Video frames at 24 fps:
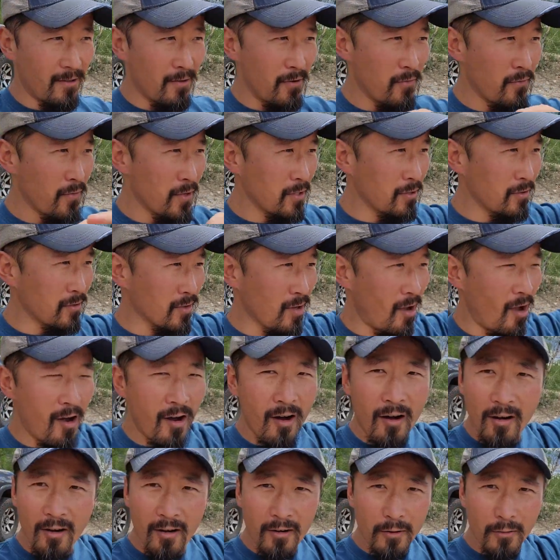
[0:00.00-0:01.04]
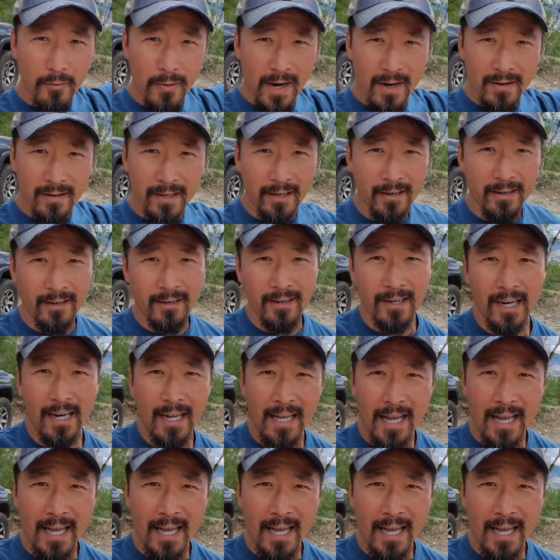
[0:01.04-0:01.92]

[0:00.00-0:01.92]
There were vehicles all around here